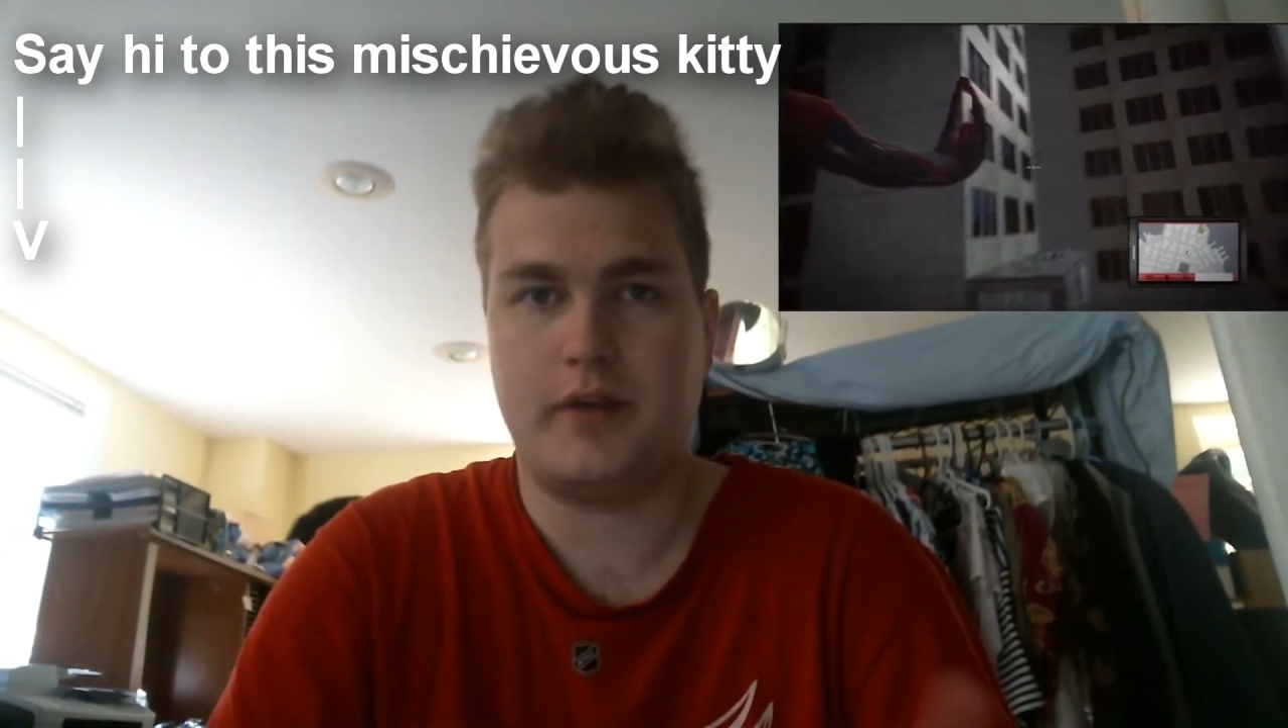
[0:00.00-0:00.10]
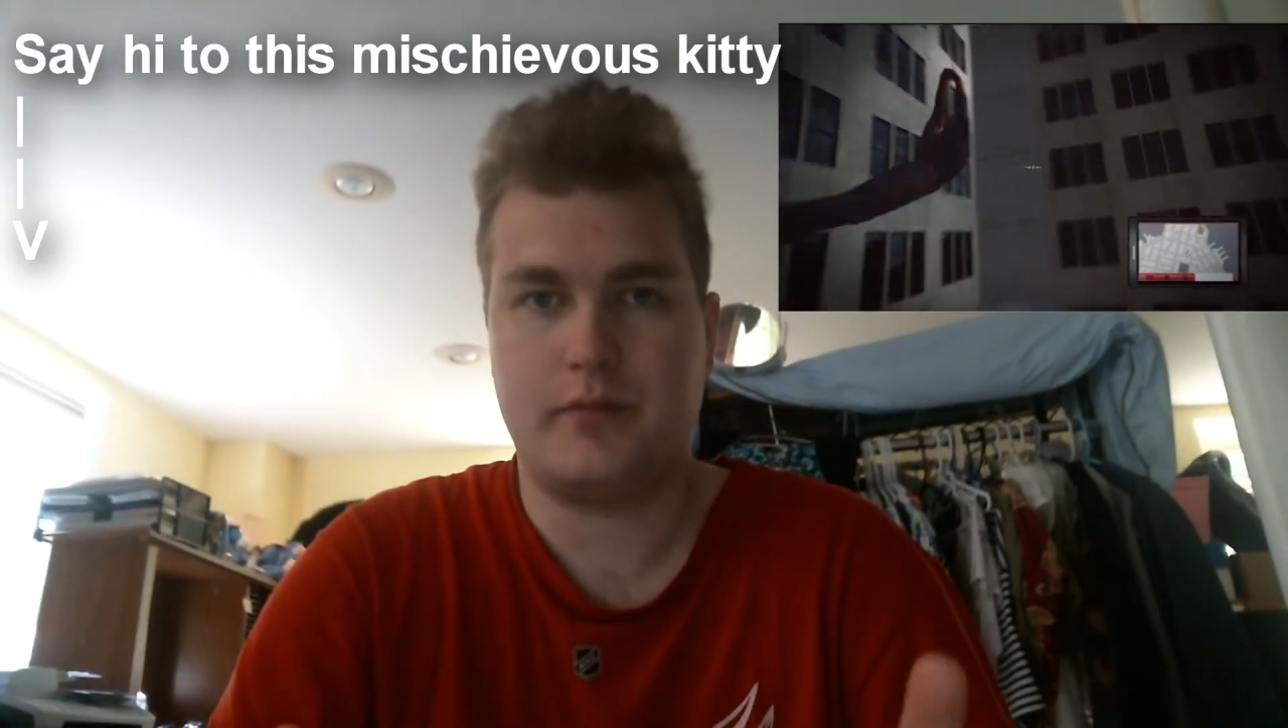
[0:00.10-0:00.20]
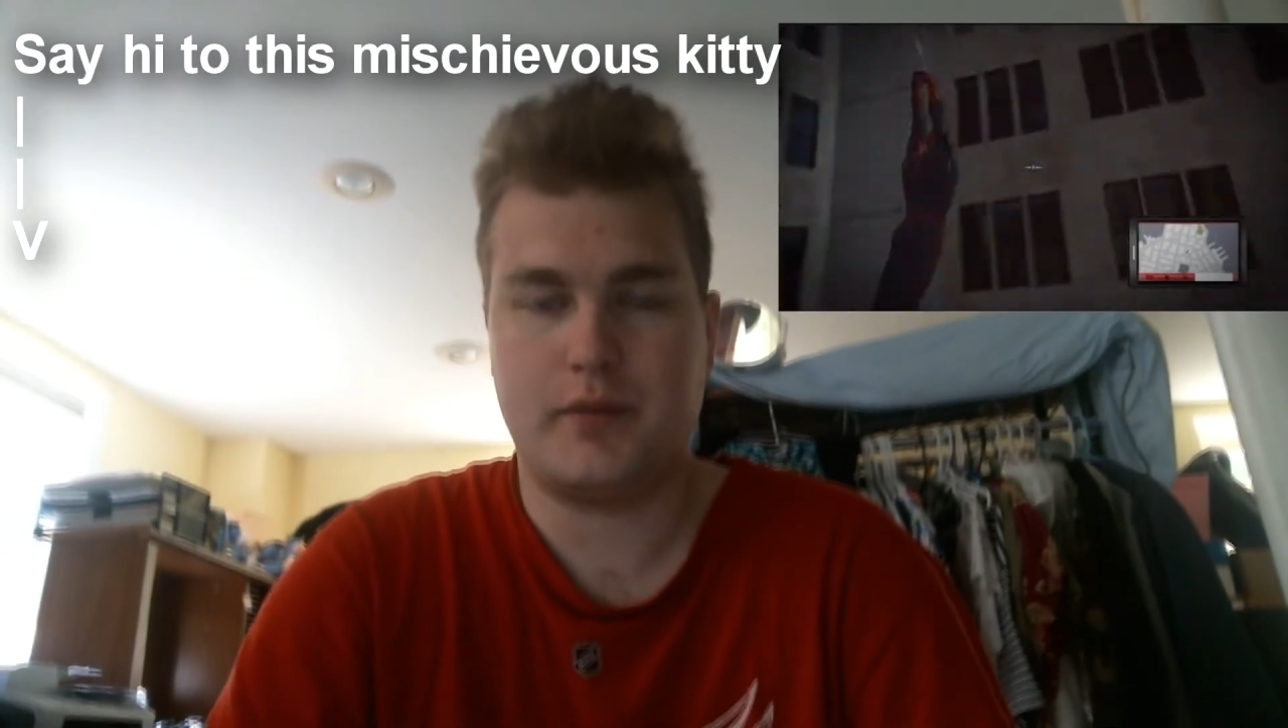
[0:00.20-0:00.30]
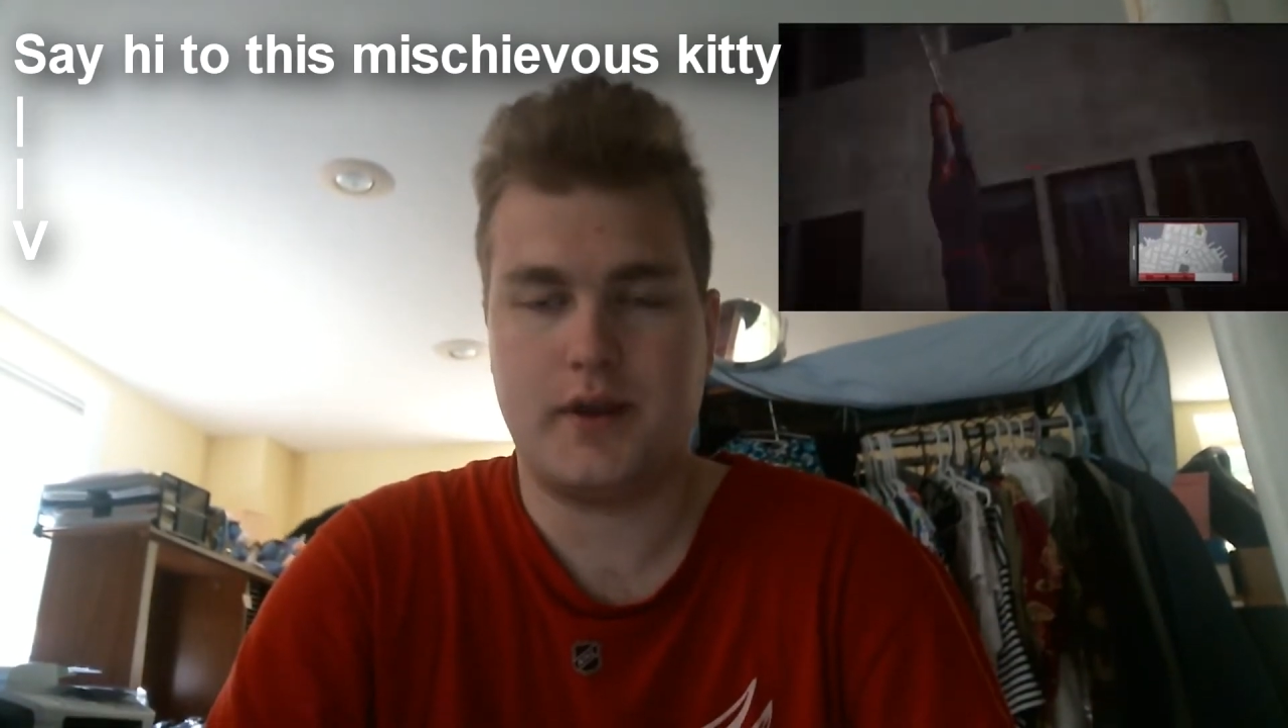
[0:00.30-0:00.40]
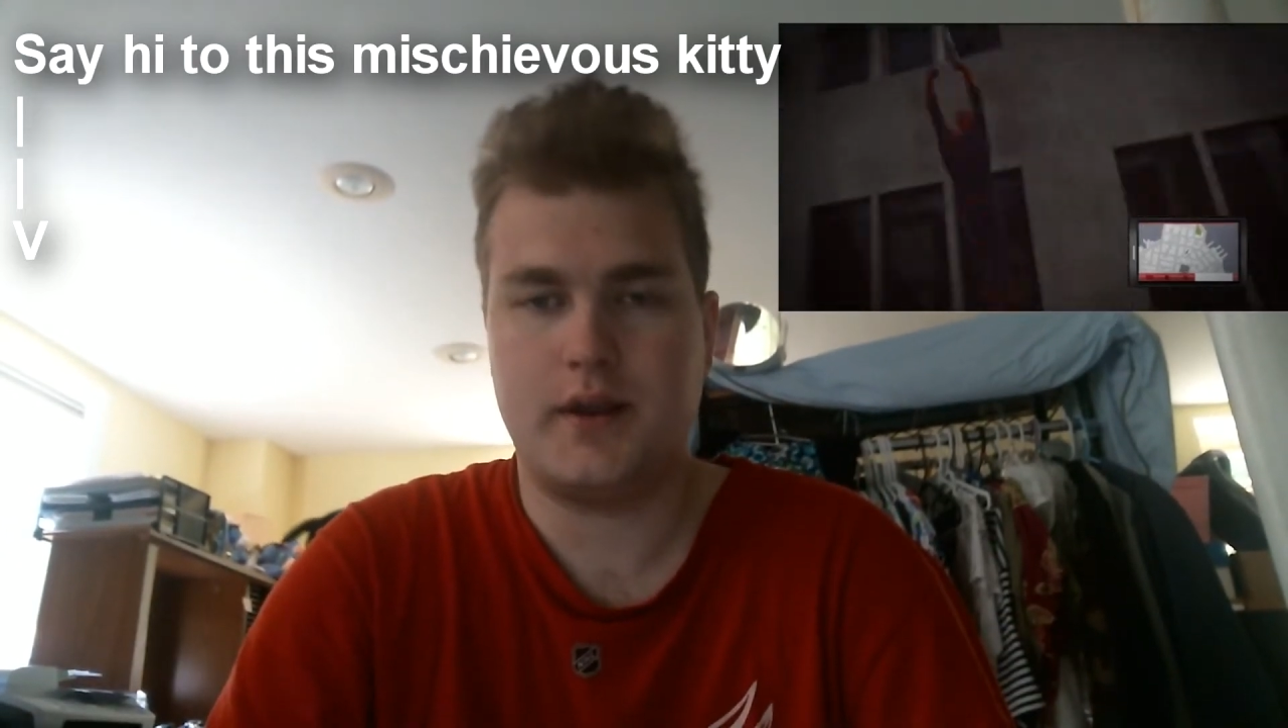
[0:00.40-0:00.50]

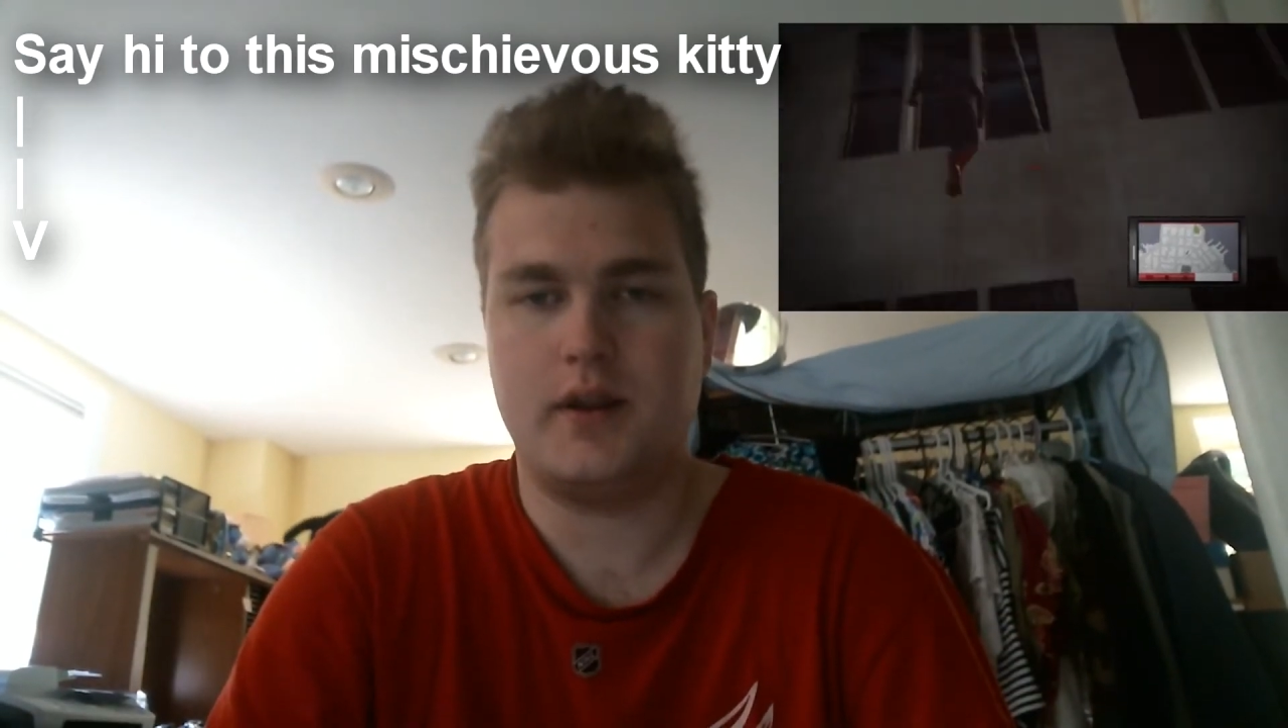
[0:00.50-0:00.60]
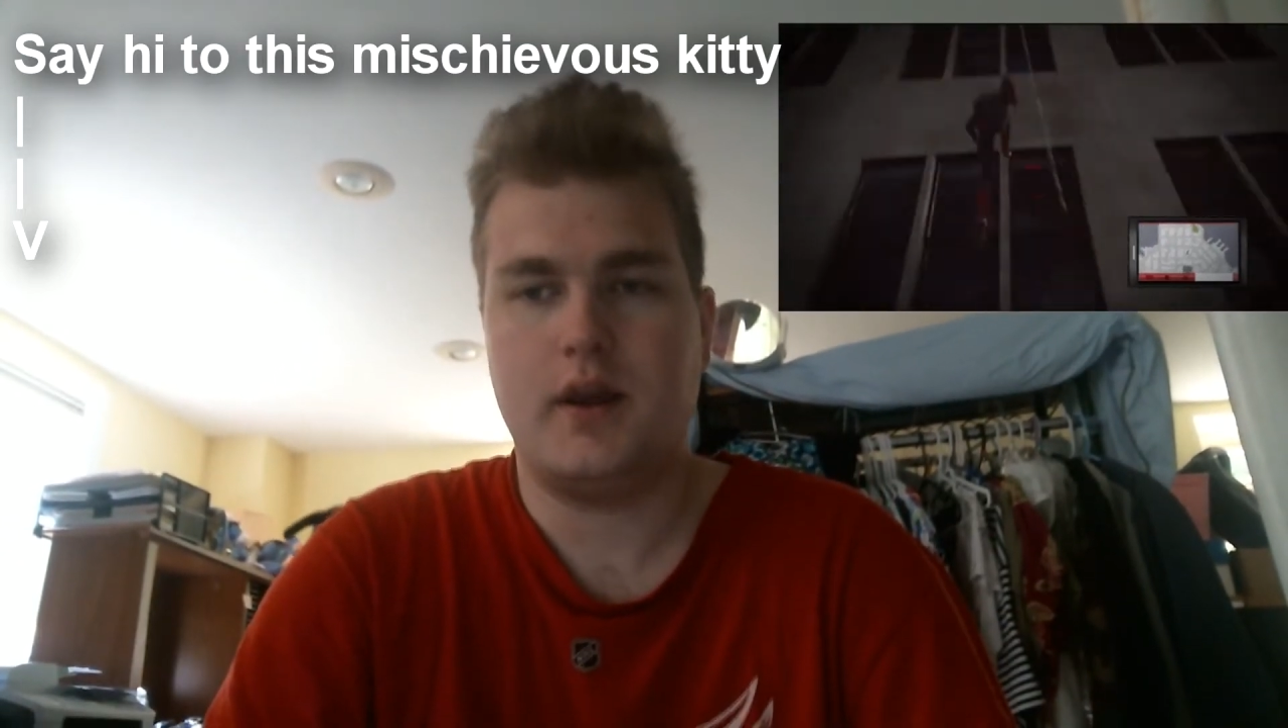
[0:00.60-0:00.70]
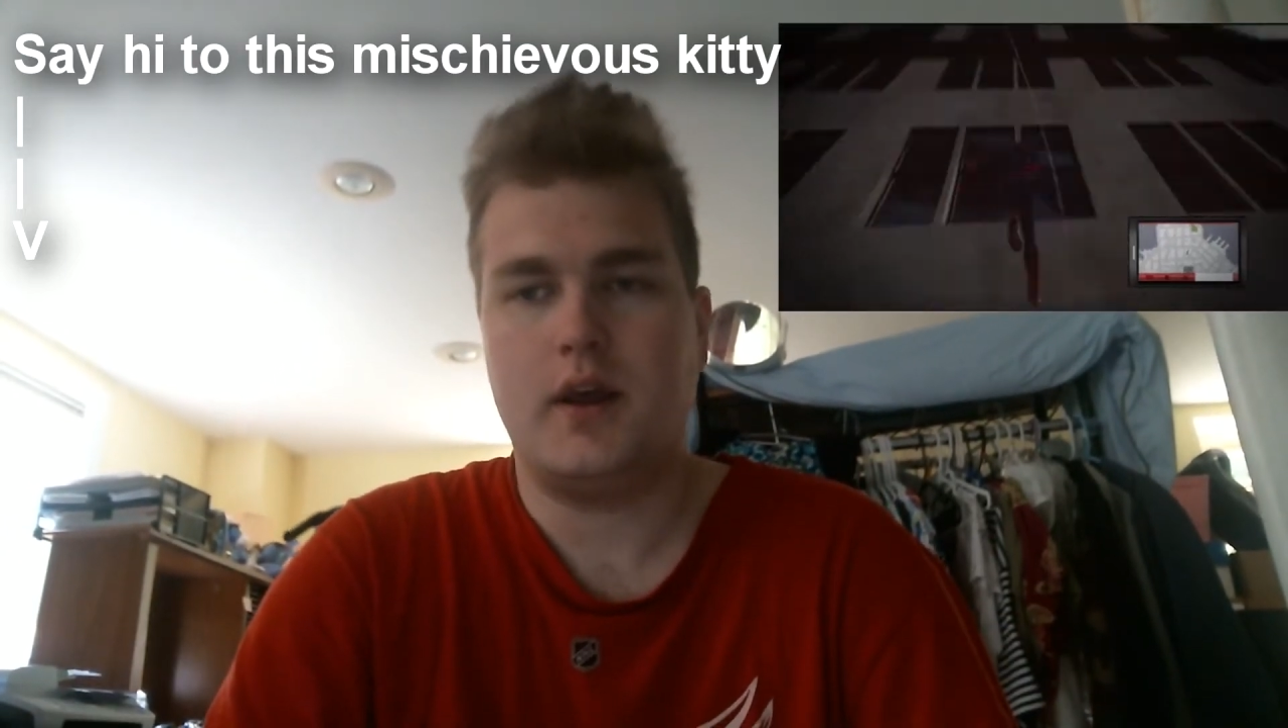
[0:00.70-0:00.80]
explain.